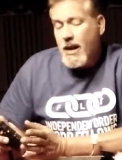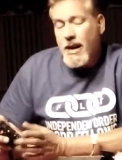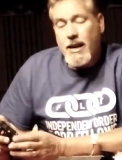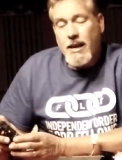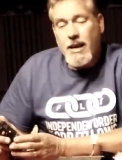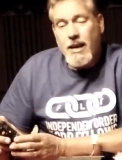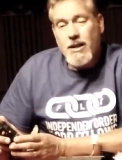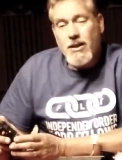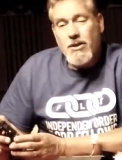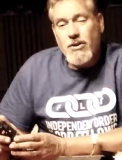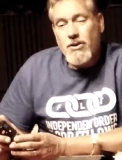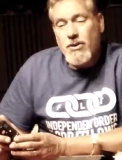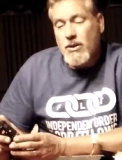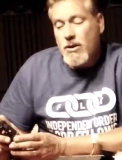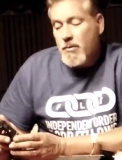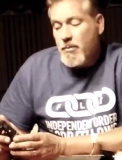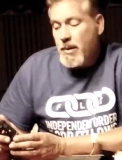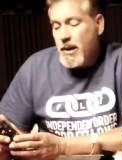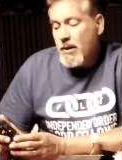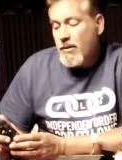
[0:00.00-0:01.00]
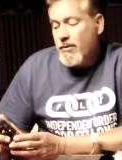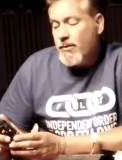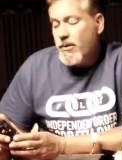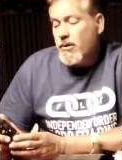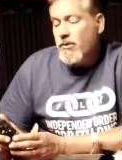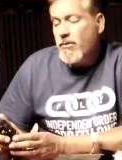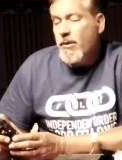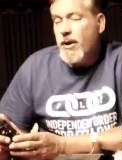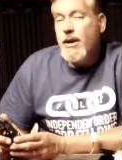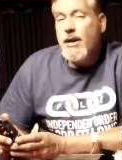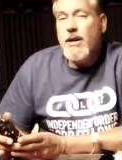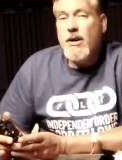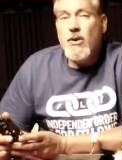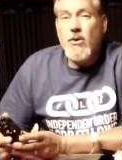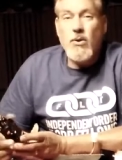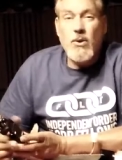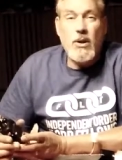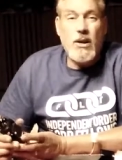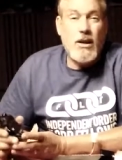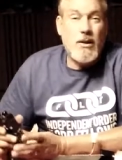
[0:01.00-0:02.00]
I got this little Baofeng
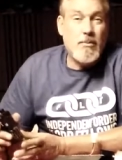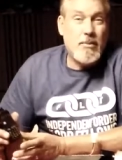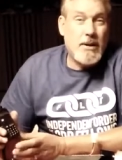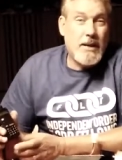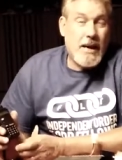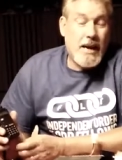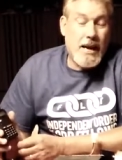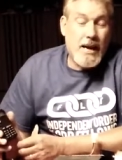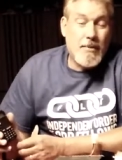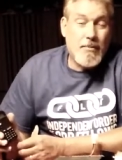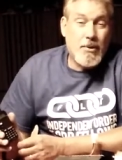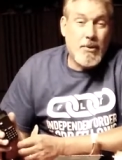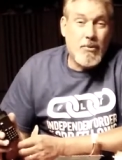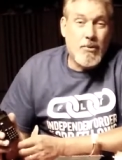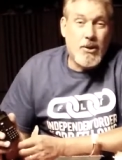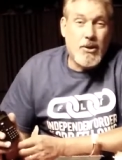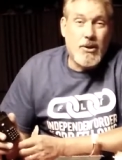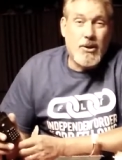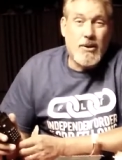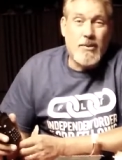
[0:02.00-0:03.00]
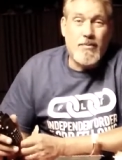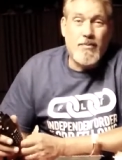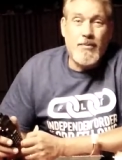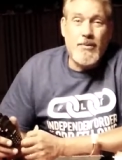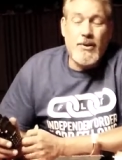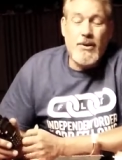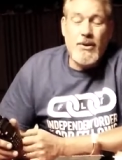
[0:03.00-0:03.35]
radio, and I've been happy with it.